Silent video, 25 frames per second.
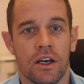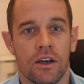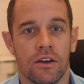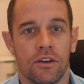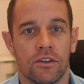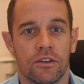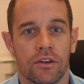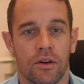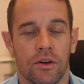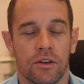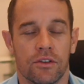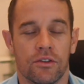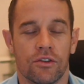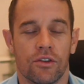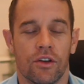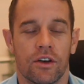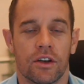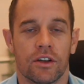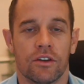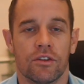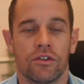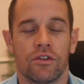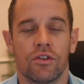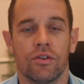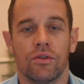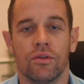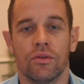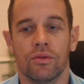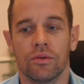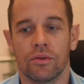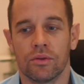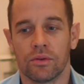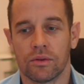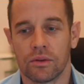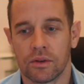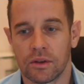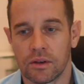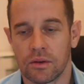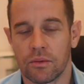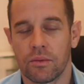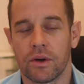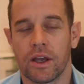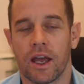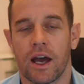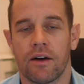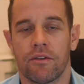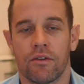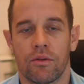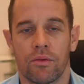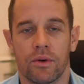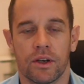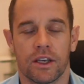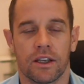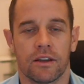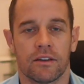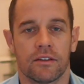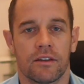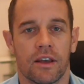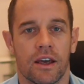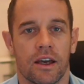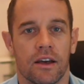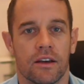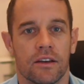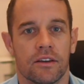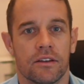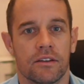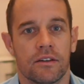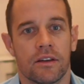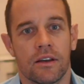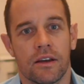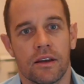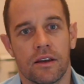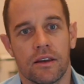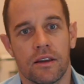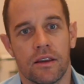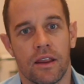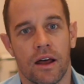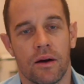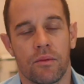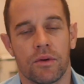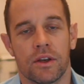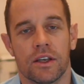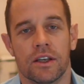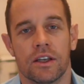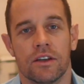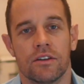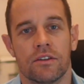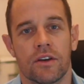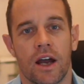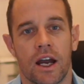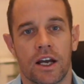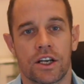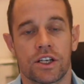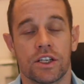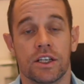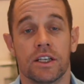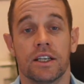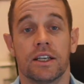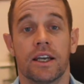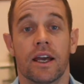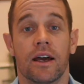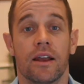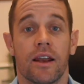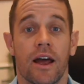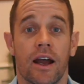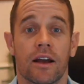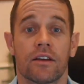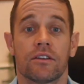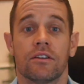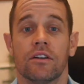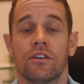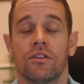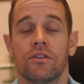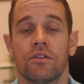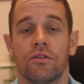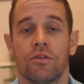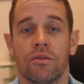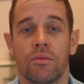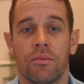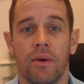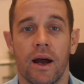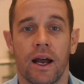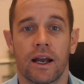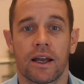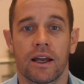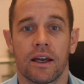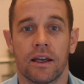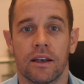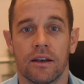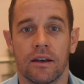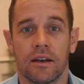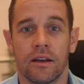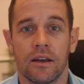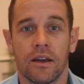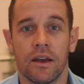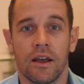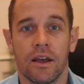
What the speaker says: So it's not until we have a winning test that we need to actually get access to your backend